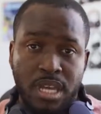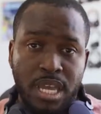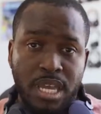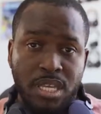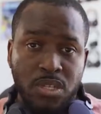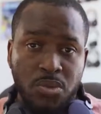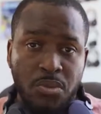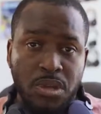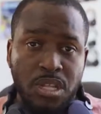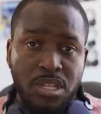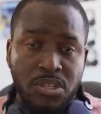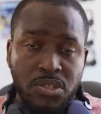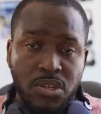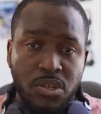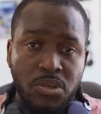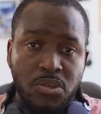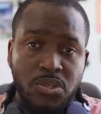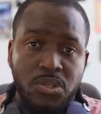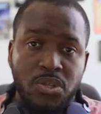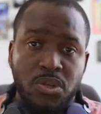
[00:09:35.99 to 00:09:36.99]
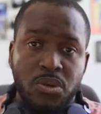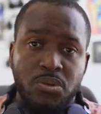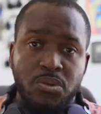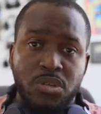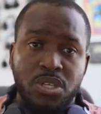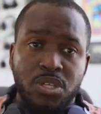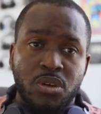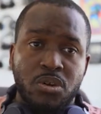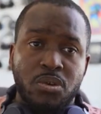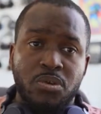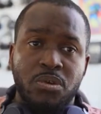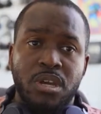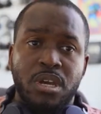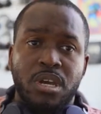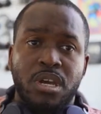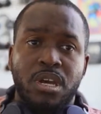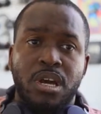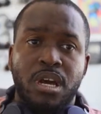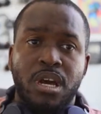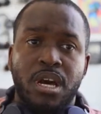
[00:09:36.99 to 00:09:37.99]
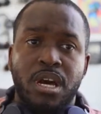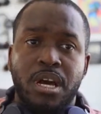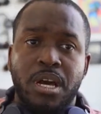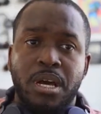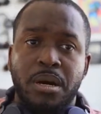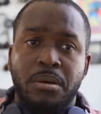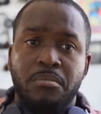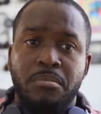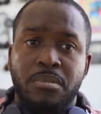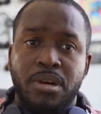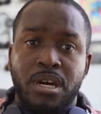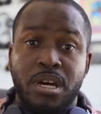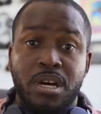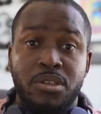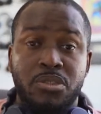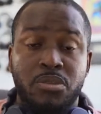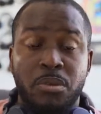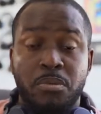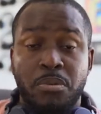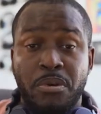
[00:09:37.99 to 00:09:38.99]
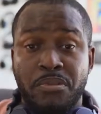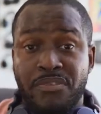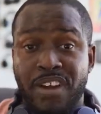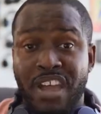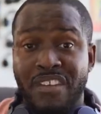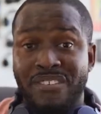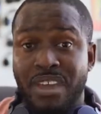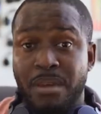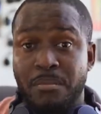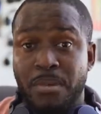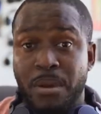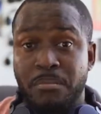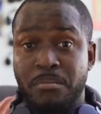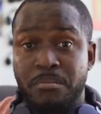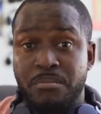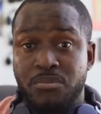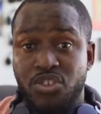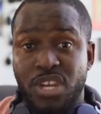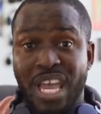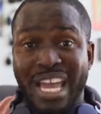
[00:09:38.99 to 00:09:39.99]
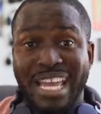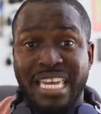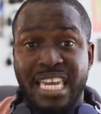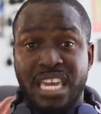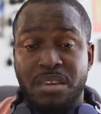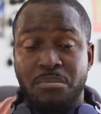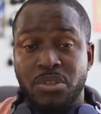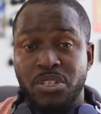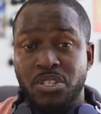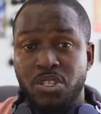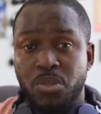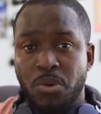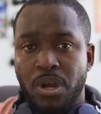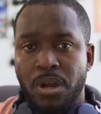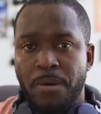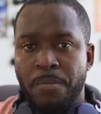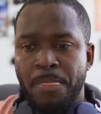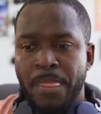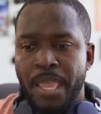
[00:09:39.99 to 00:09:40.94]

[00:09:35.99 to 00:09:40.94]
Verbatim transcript: as well as also 3.5mm jack cable as well.